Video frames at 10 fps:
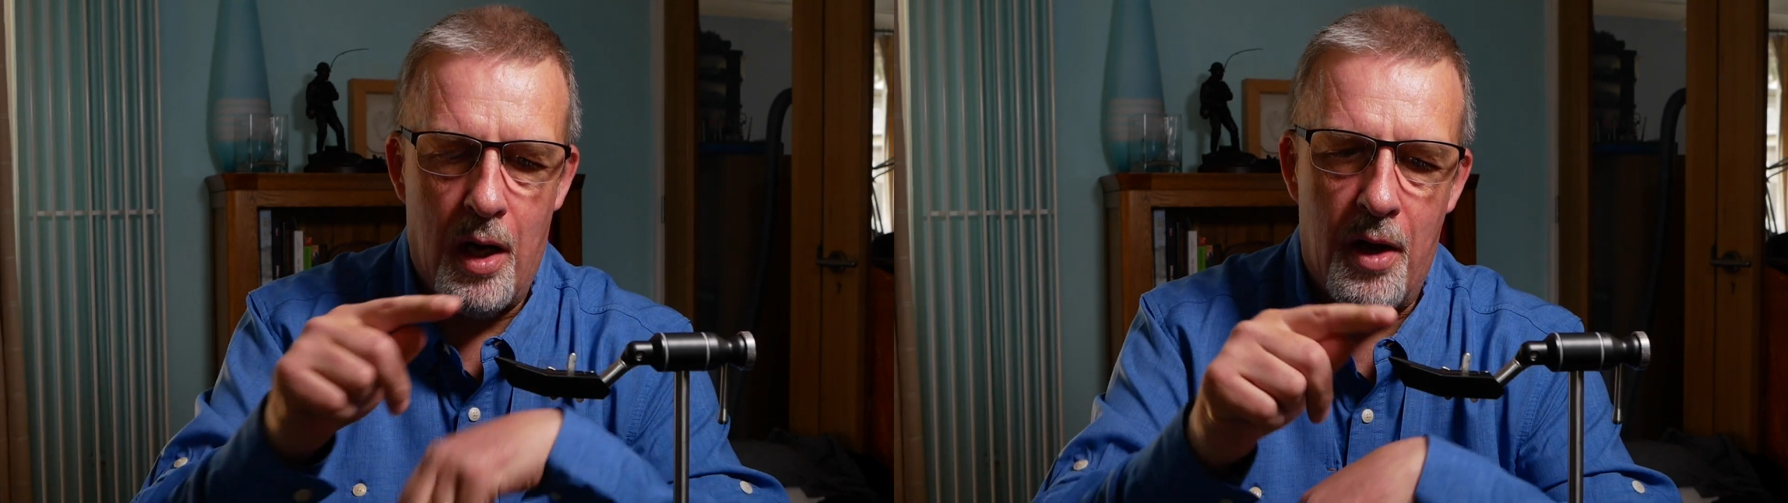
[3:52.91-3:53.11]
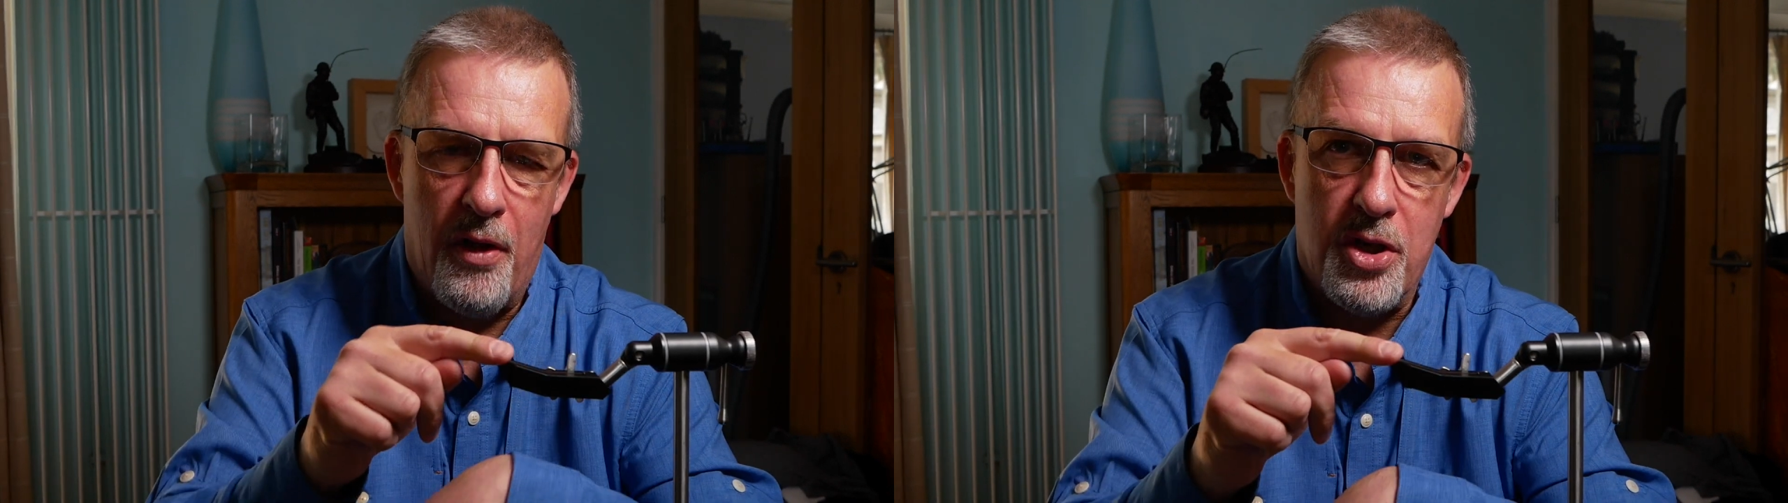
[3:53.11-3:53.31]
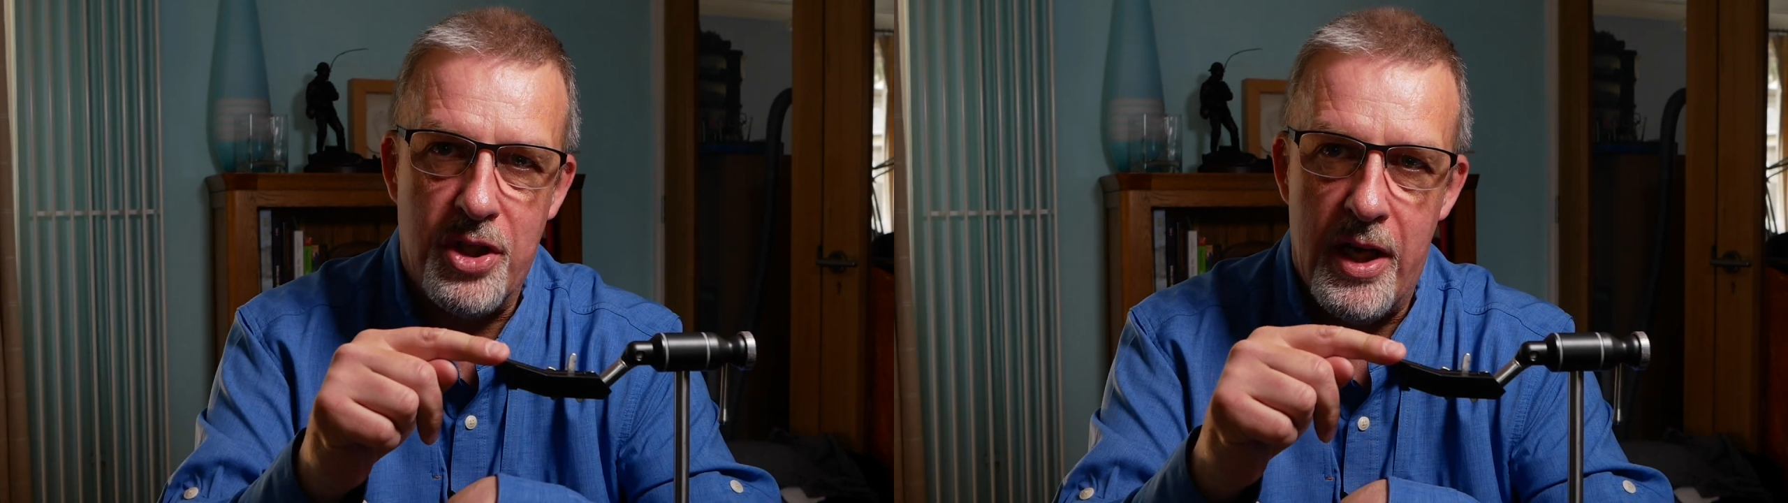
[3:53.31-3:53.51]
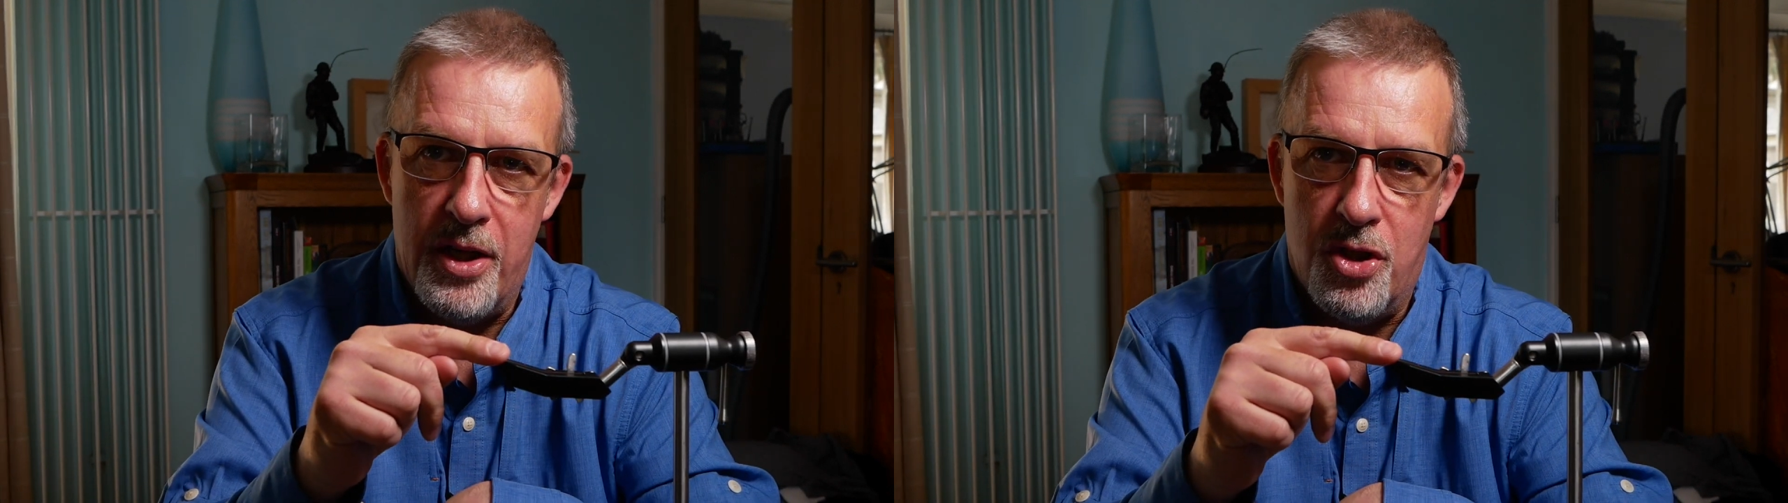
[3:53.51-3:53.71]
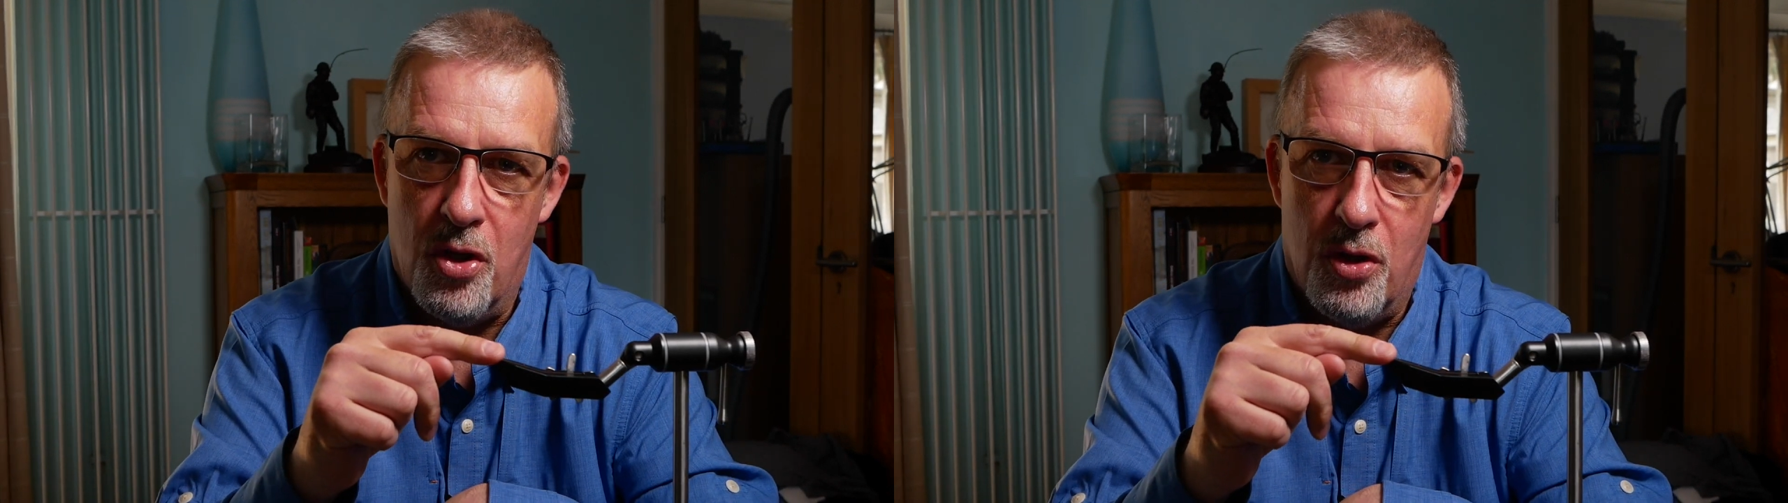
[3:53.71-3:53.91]
another set
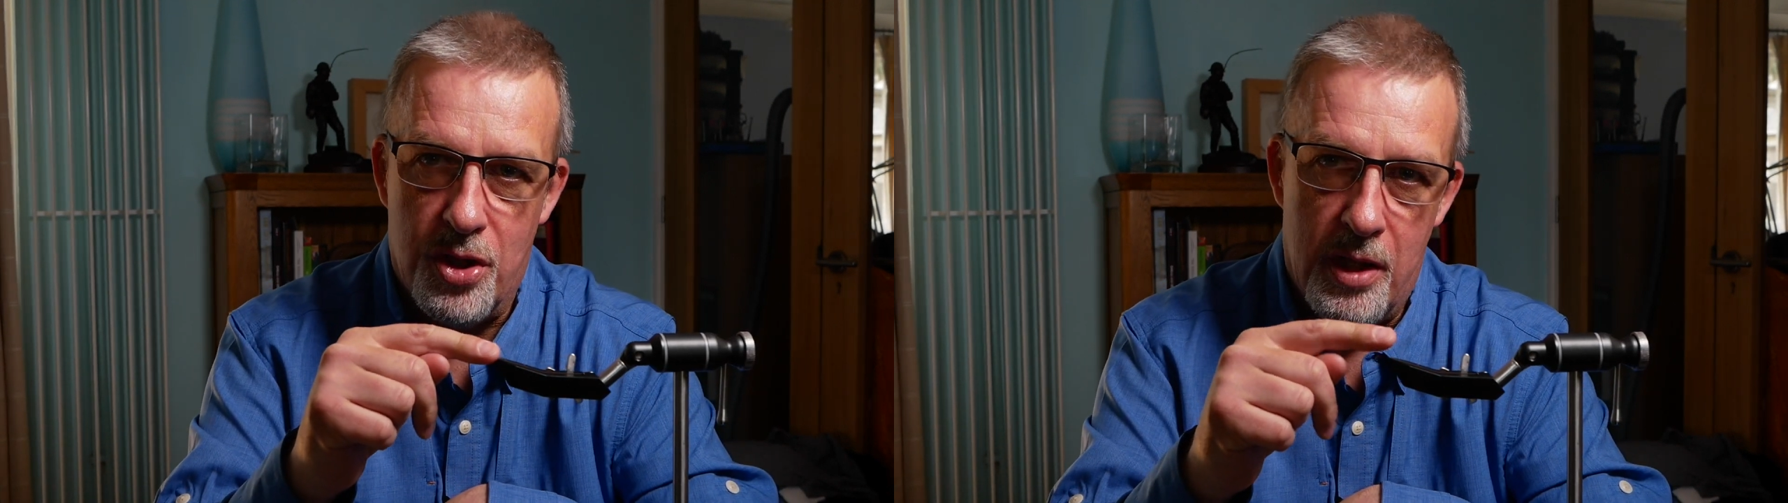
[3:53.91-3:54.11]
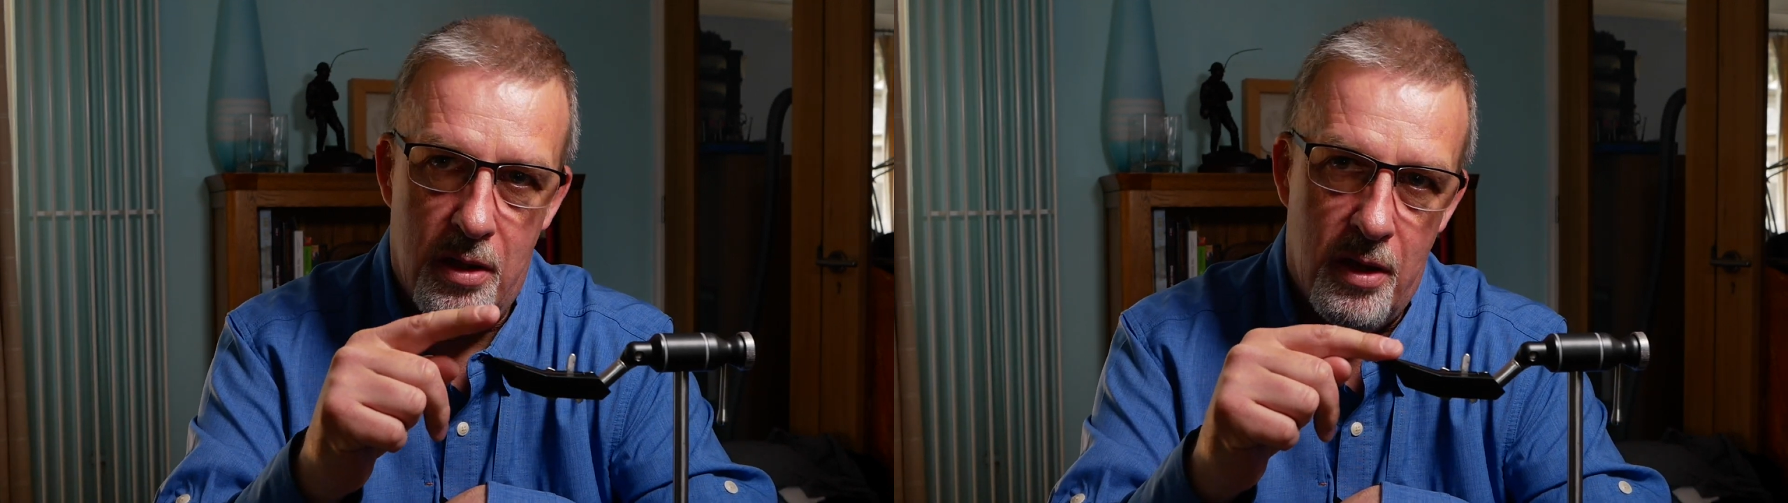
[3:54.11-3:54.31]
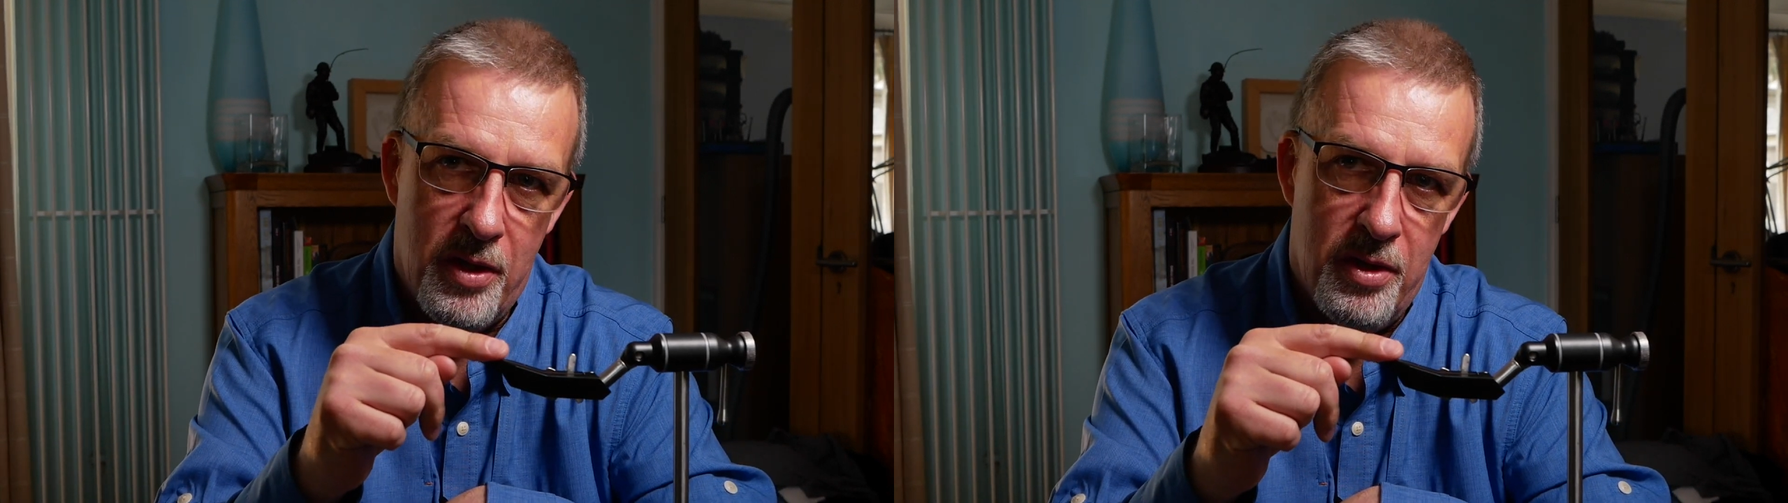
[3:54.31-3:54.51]
of jaws, and